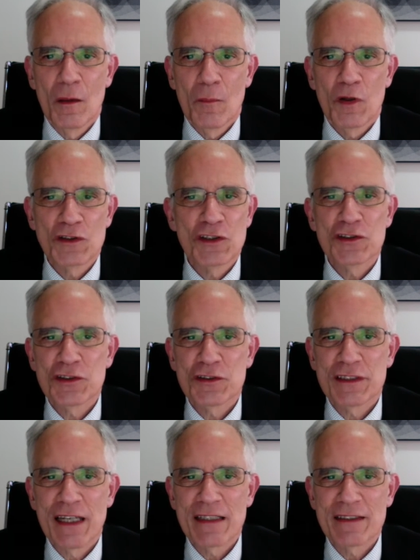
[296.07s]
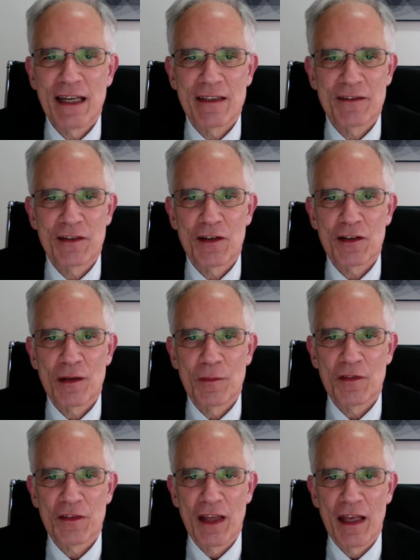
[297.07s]
But you should take that
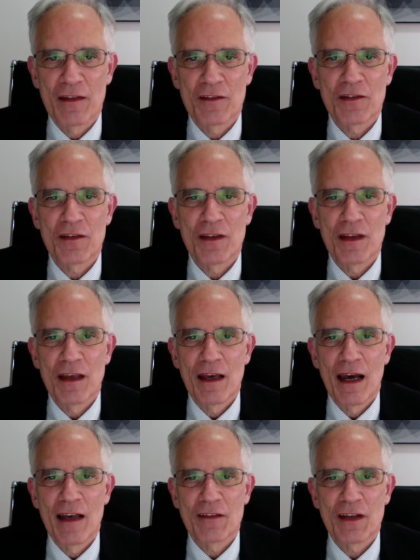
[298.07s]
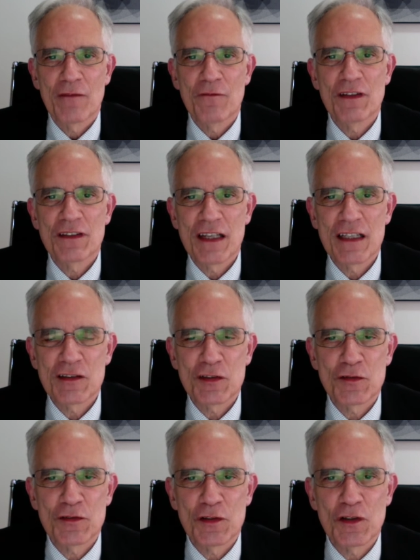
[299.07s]
circumstance as an
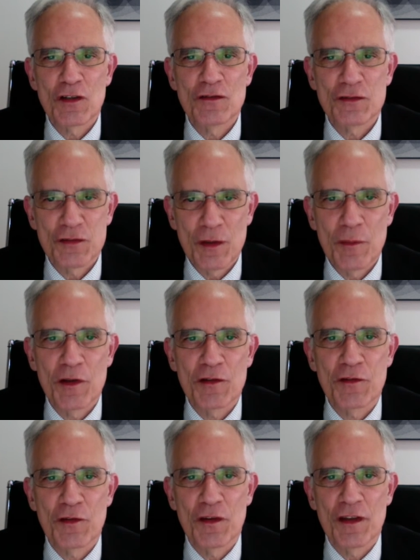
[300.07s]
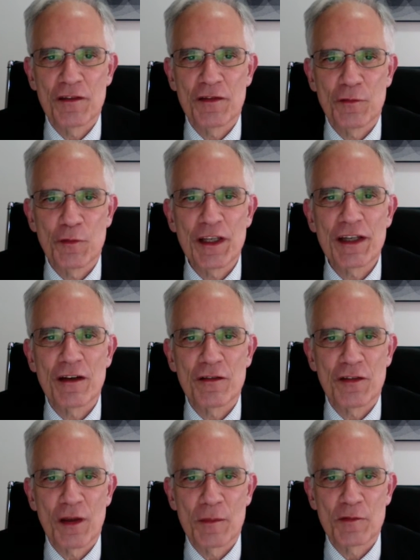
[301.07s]
invitation to contribute to this
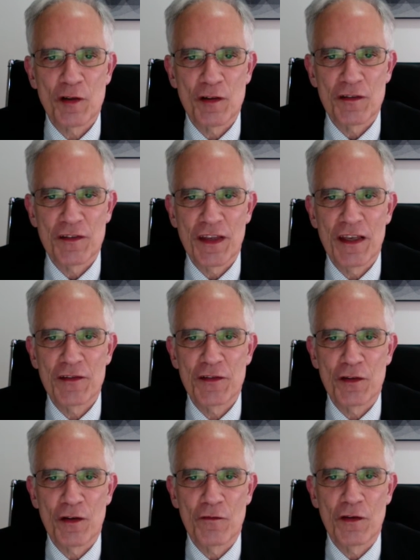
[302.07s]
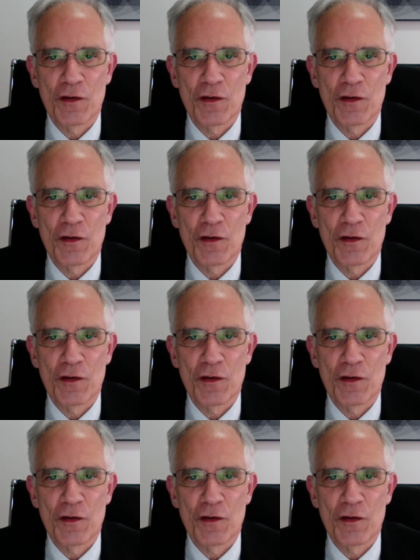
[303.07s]
reconceptualization of the